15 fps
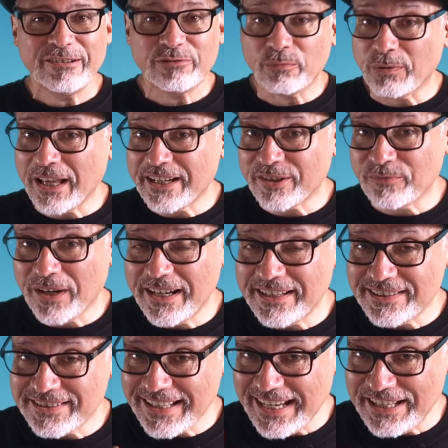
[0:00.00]
For black and
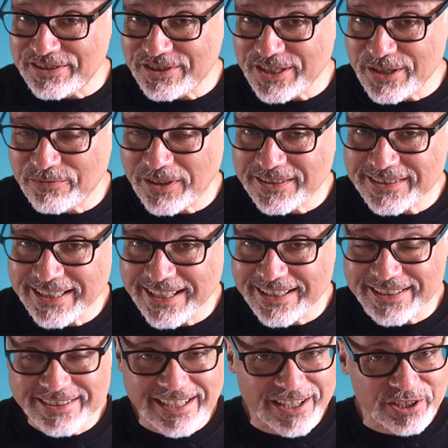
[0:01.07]
white, it's
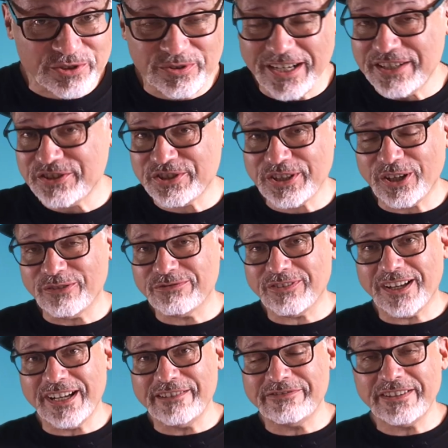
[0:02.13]
HC110. It's got a great shelf
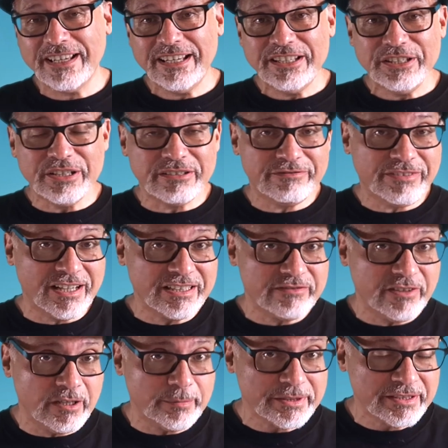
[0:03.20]
life. You can find
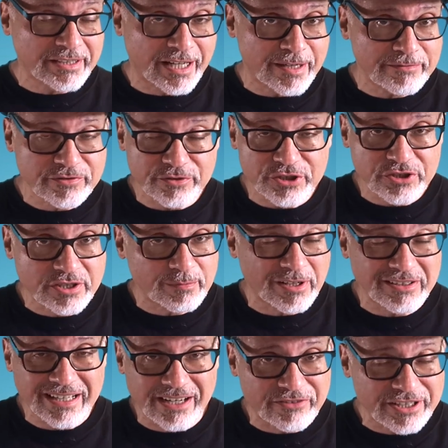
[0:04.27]
development times for just
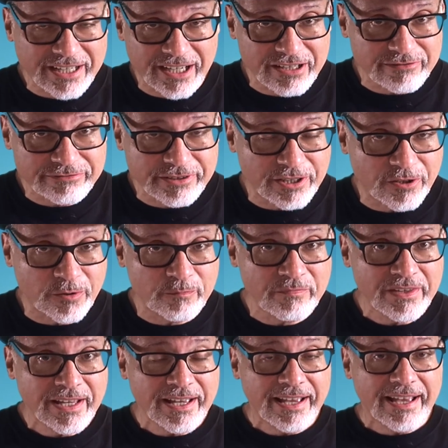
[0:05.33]
about every kind of
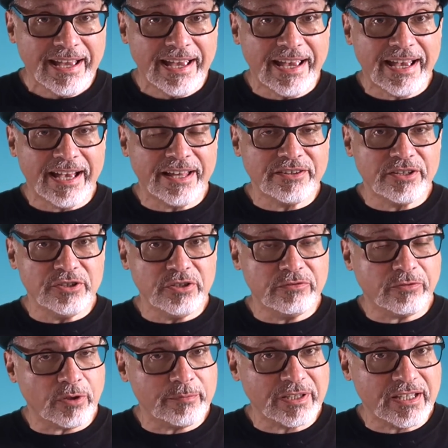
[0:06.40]
film. And the
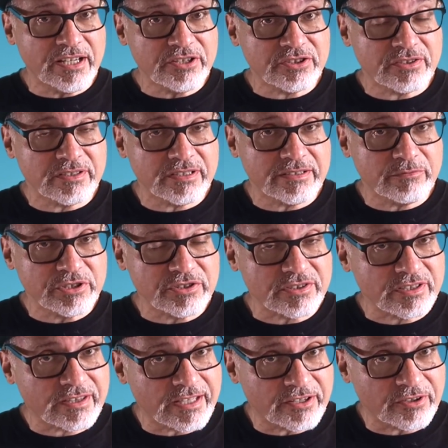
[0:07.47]
new formulation, which
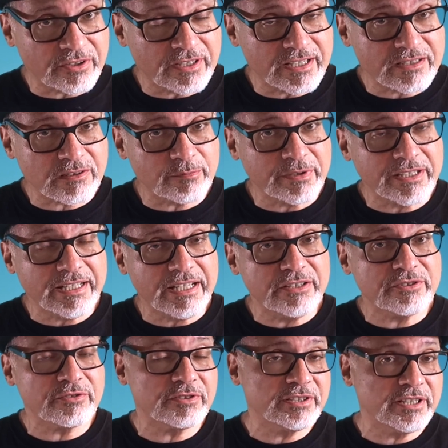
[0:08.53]
is thinner, is a little bit
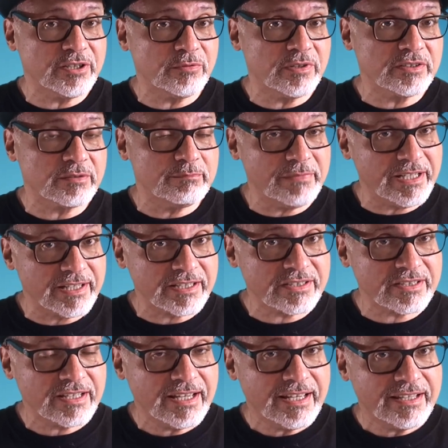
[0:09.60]
easier to deal with and
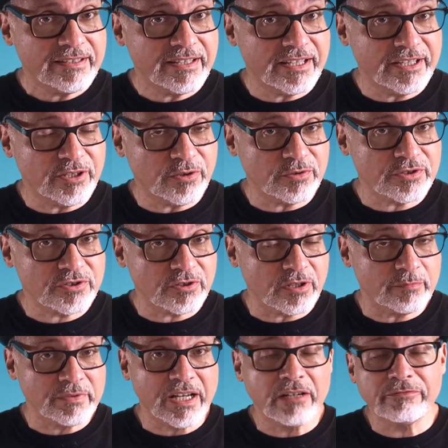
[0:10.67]
mix than the old
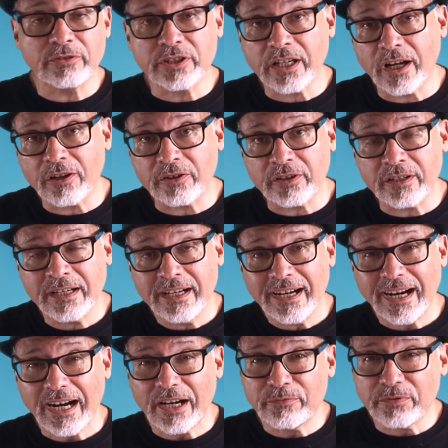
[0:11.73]
syrup. Now for color,
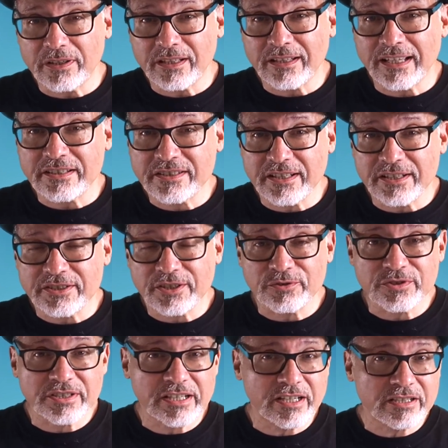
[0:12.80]
I really like
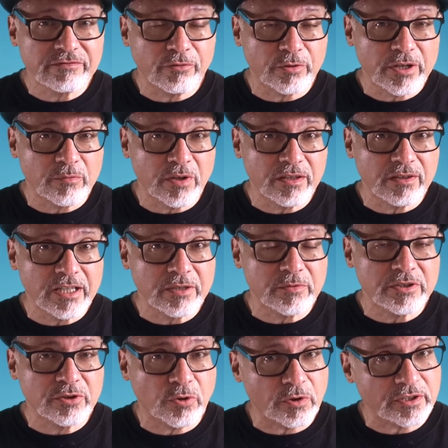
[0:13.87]
Cinestill CS41
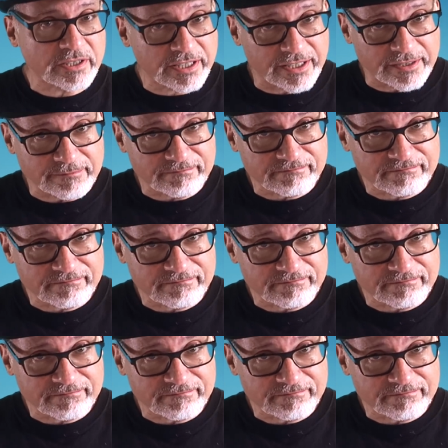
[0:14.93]
Liquid Quart Kit.